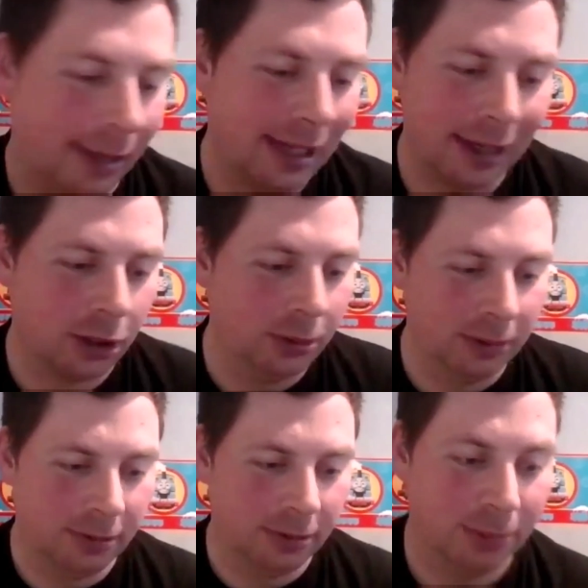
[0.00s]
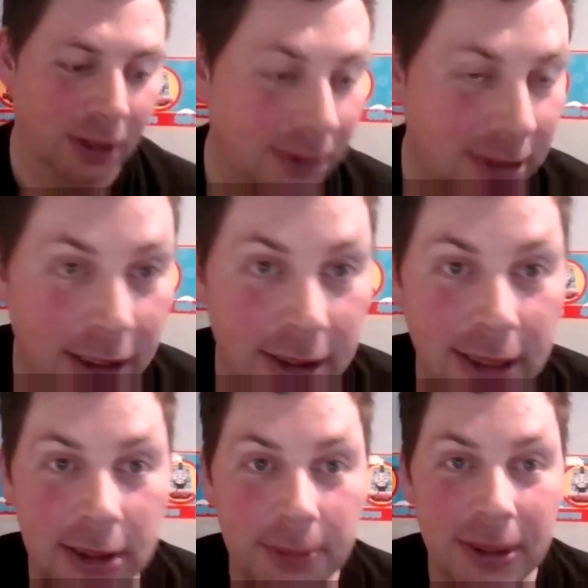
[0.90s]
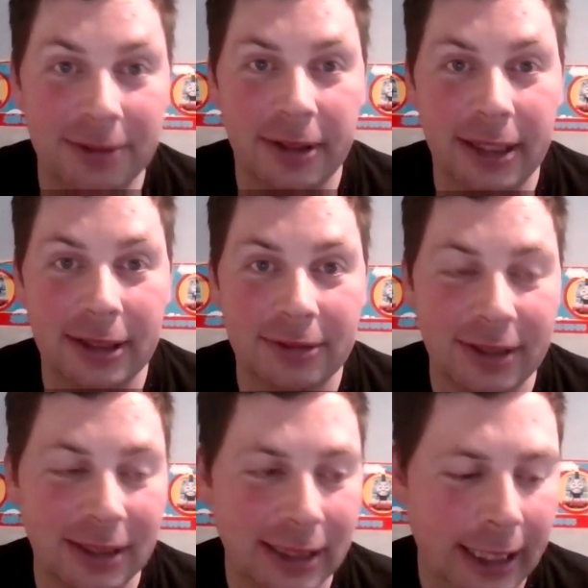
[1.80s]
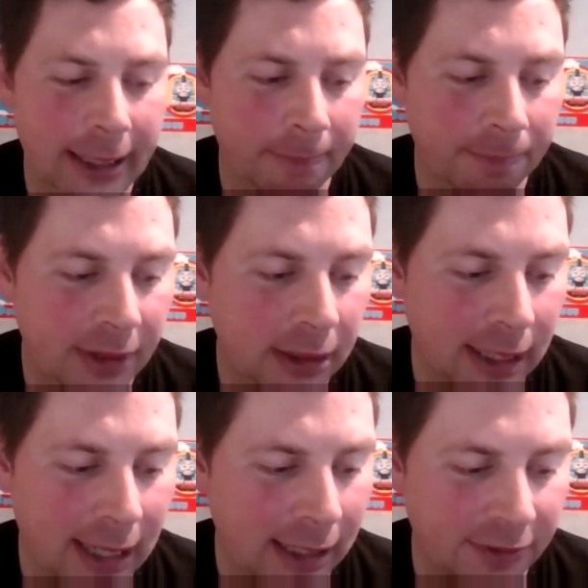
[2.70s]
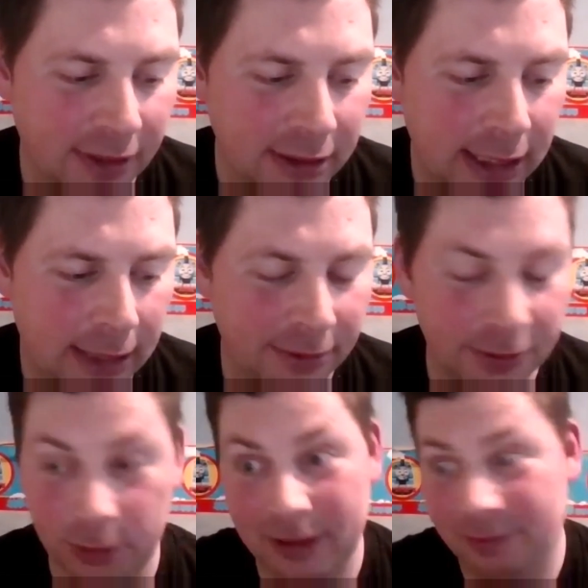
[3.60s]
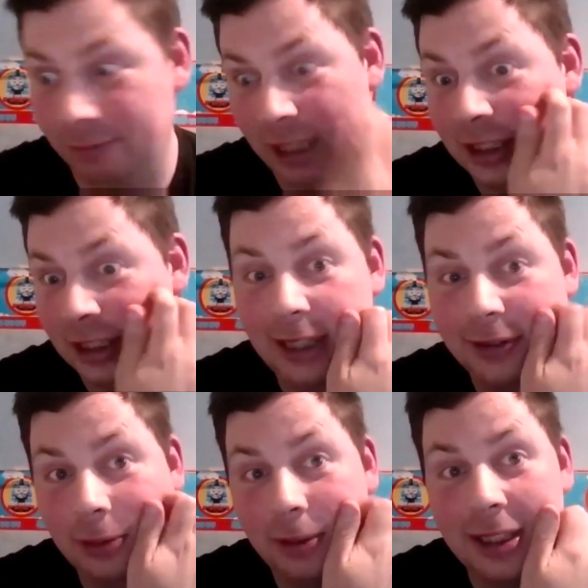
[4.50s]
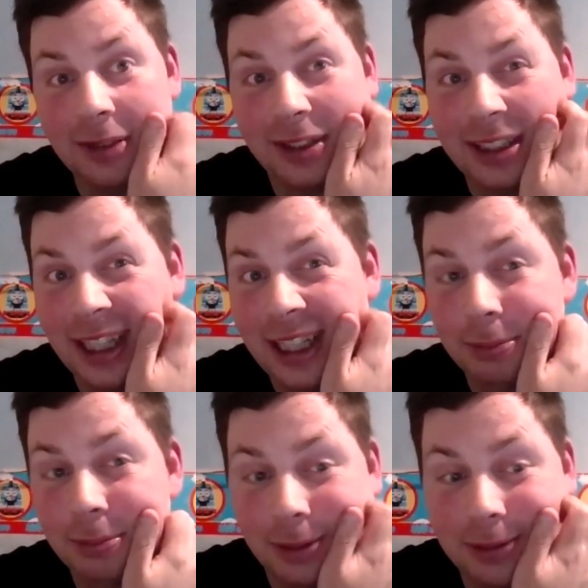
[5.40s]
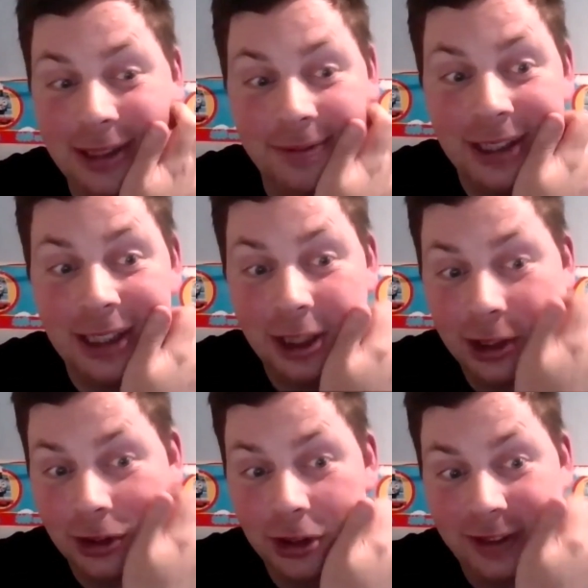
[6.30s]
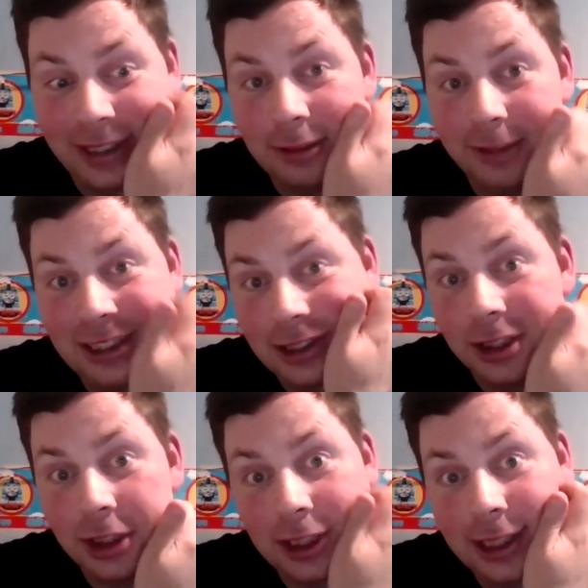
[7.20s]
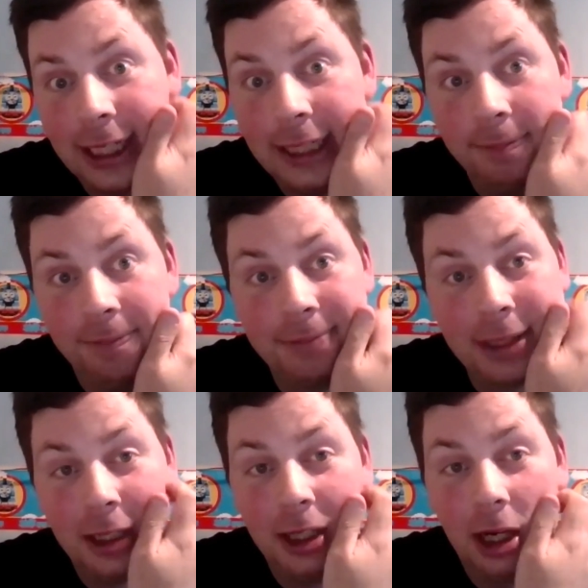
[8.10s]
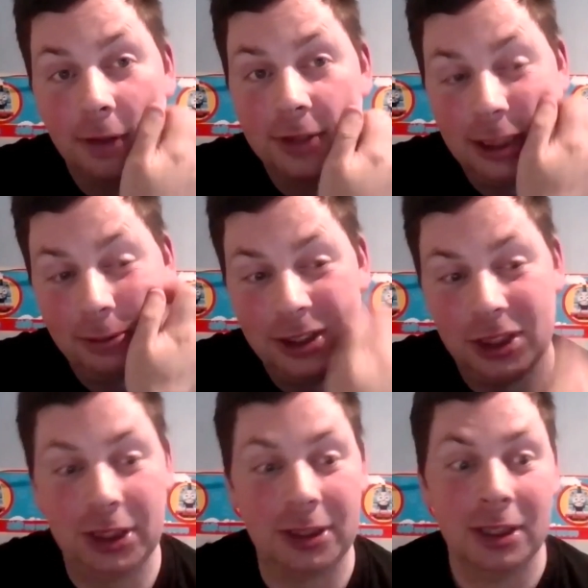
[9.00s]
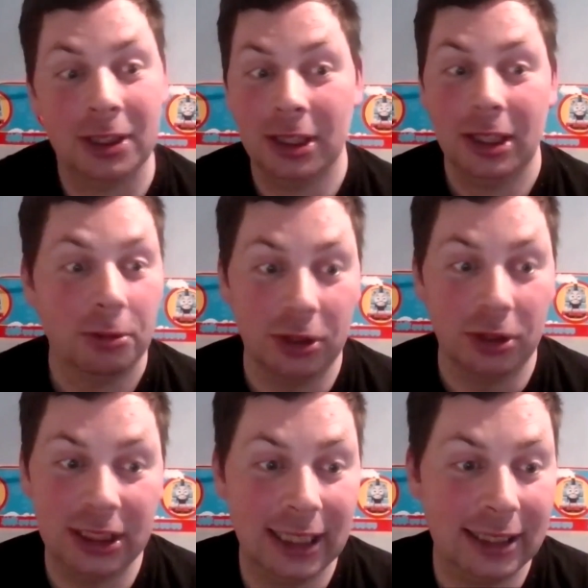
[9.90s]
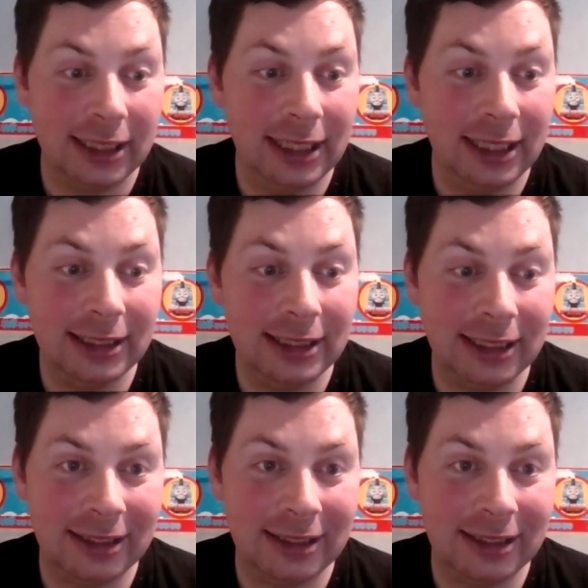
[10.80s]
I'll go with what Bobby's saying there, to be fair. I think the Halifax game, I thought we did deserve to win. I think they probably underestimated us. And obviously, once you take the lead,